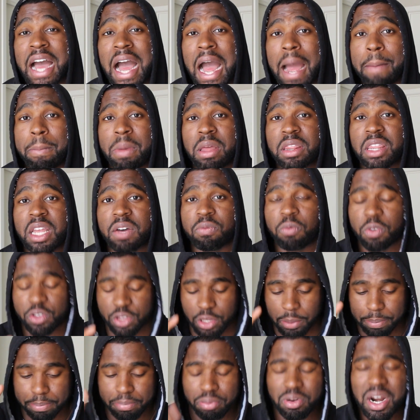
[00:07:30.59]
I'm in love with
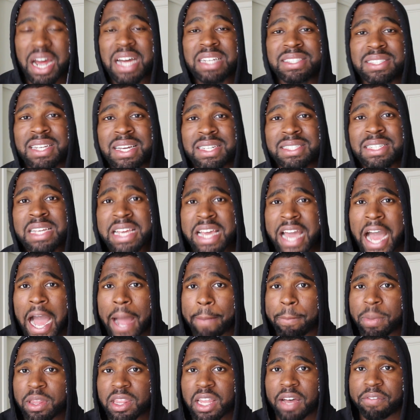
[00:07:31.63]
the process.
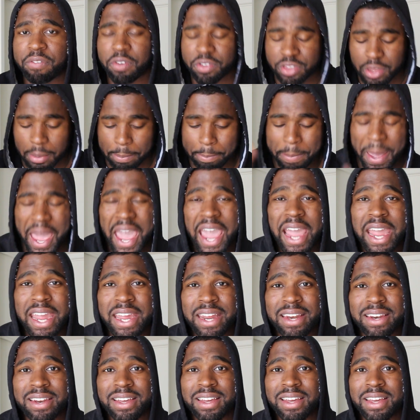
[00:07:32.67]
I'm in love with the
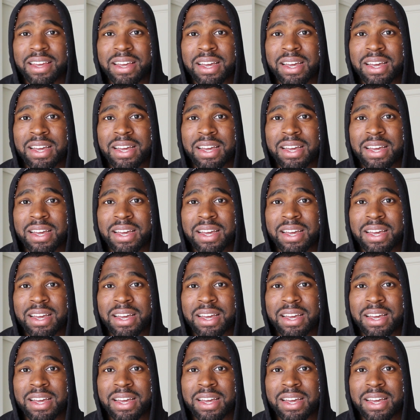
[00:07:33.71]
pain.